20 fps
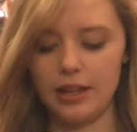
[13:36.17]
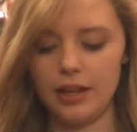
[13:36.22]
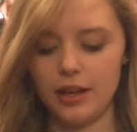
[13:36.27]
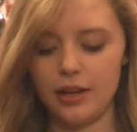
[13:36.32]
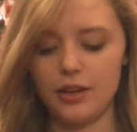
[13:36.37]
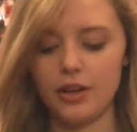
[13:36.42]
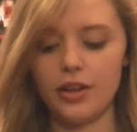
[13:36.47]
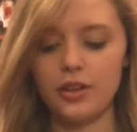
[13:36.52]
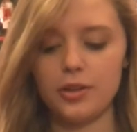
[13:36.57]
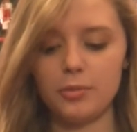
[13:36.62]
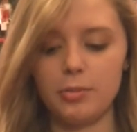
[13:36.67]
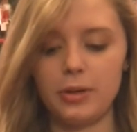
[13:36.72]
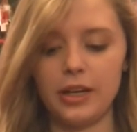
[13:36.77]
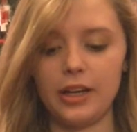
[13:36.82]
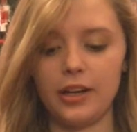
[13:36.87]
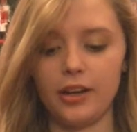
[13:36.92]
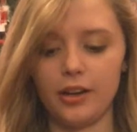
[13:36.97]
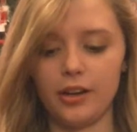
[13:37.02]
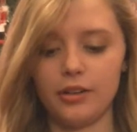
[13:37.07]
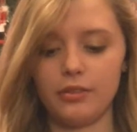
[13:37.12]
Another
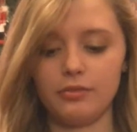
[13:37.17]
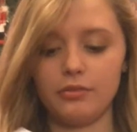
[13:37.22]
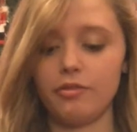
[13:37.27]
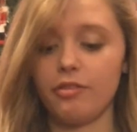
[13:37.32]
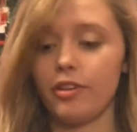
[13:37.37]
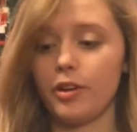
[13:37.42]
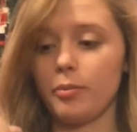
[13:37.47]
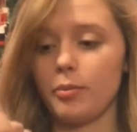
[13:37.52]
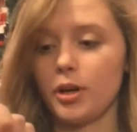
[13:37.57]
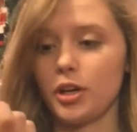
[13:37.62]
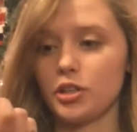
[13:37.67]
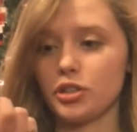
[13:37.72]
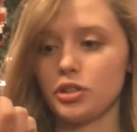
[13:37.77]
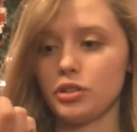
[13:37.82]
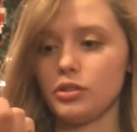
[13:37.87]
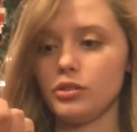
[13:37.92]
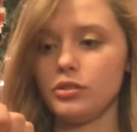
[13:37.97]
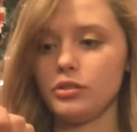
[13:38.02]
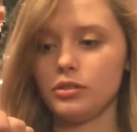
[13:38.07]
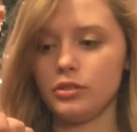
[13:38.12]
pair from
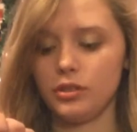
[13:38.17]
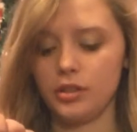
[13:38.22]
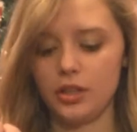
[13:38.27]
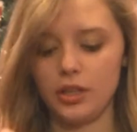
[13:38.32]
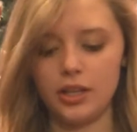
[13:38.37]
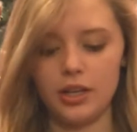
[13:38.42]
Marshall's